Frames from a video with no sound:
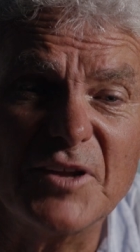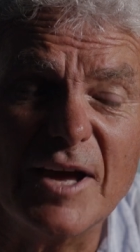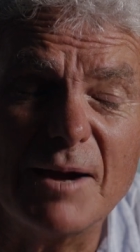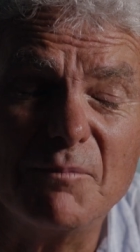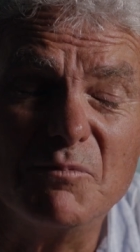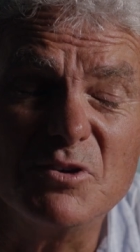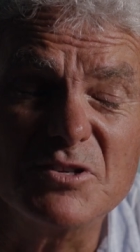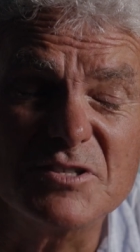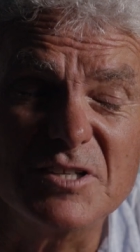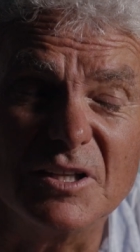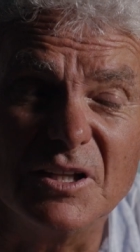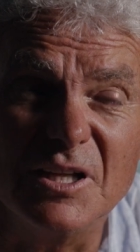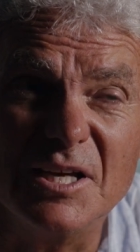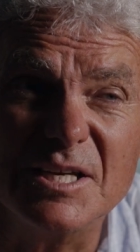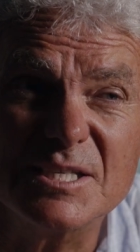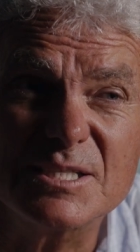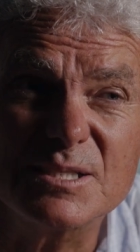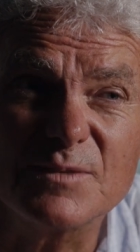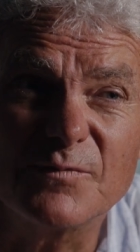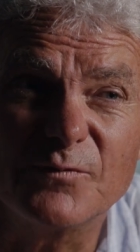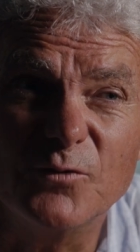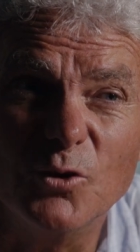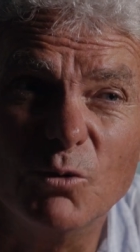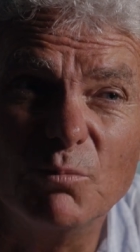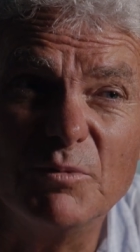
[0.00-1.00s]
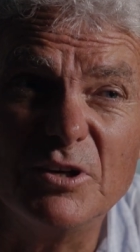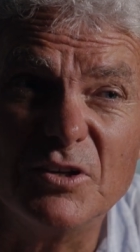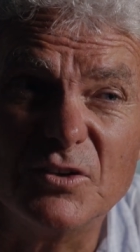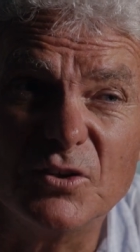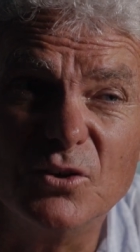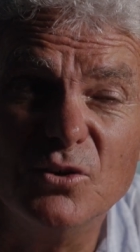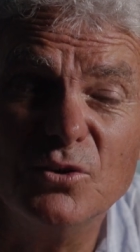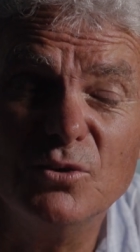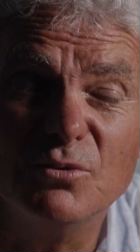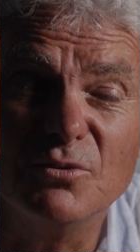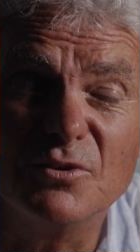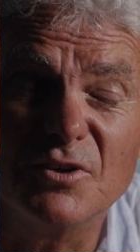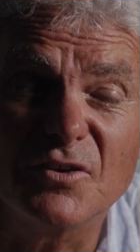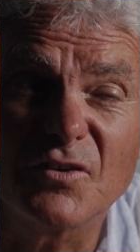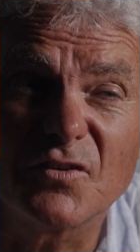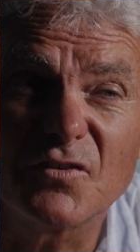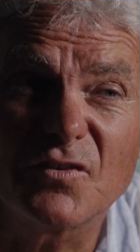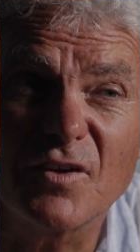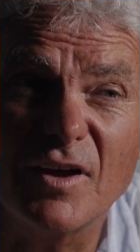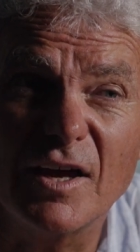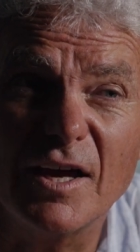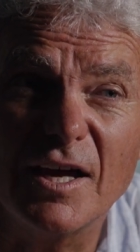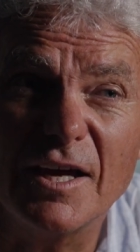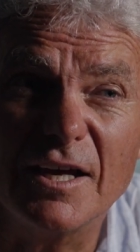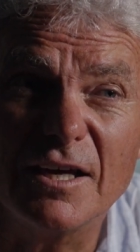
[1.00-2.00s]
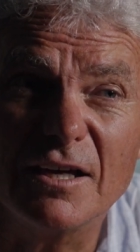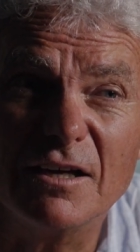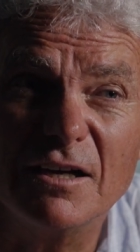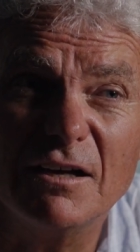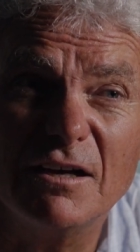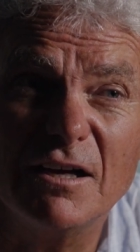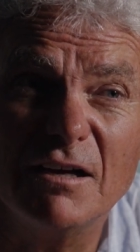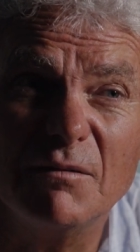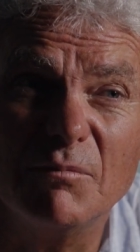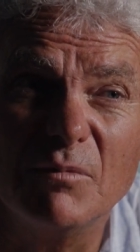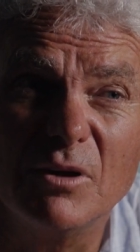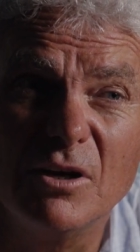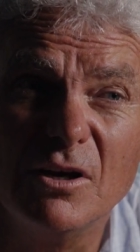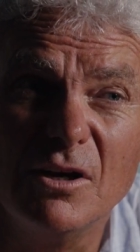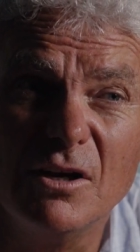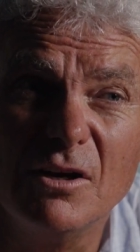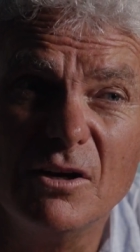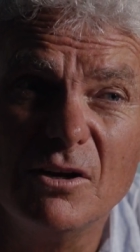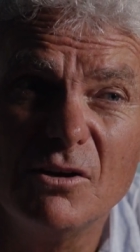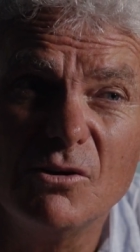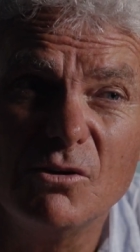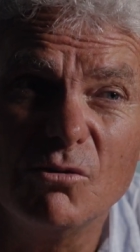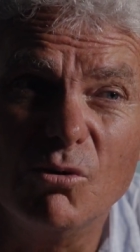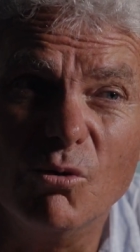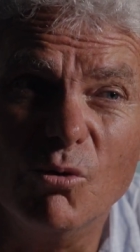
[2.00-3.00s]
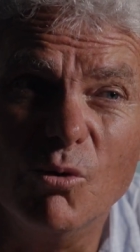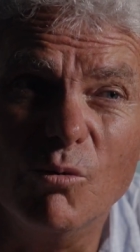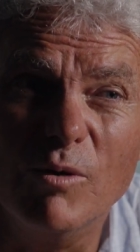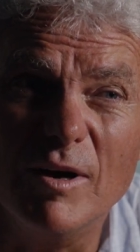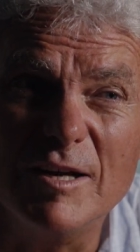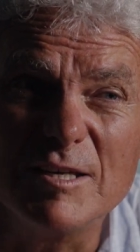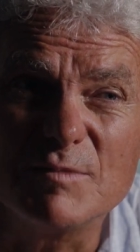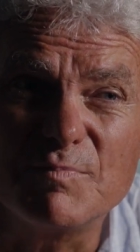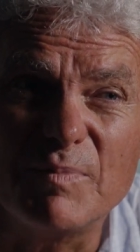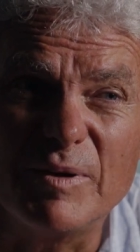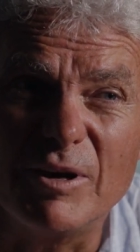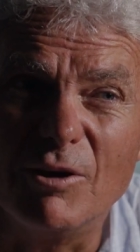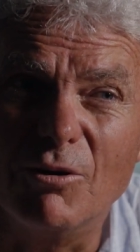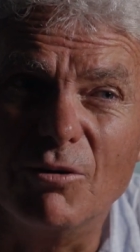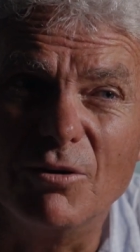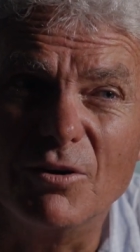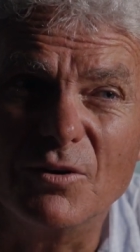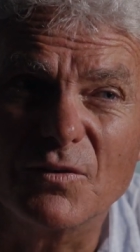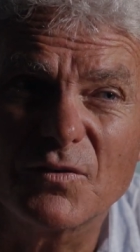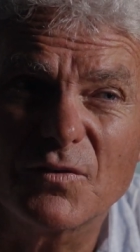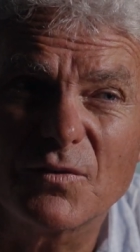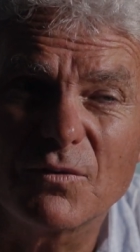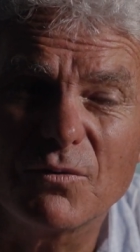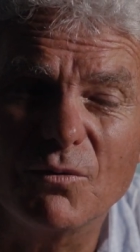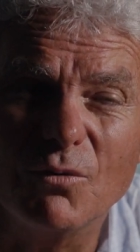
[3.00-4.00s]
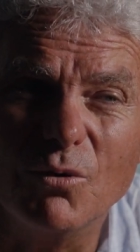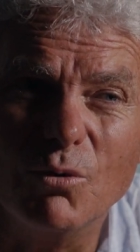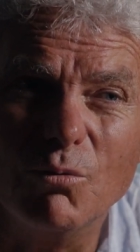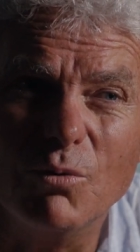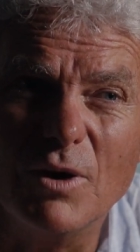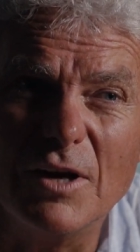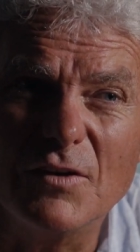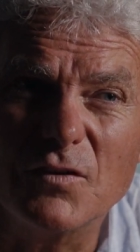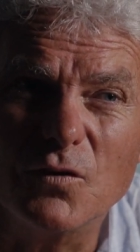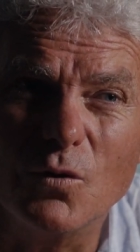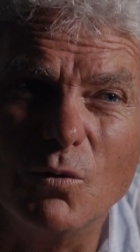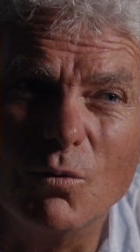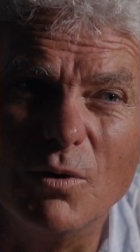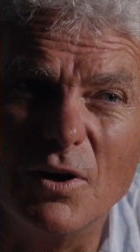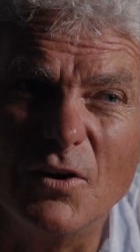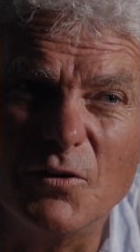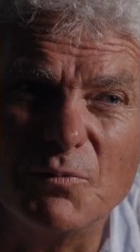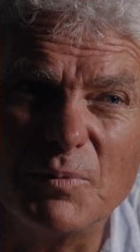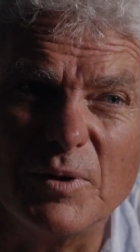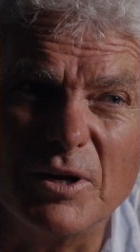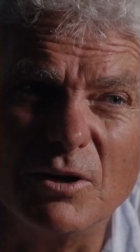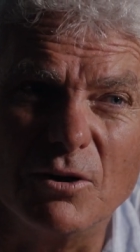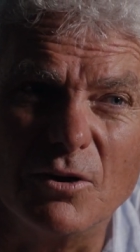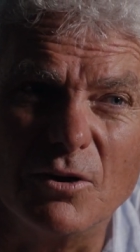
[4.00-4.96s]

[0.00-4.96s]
that was a lesson for me too, to say, always be honest, always be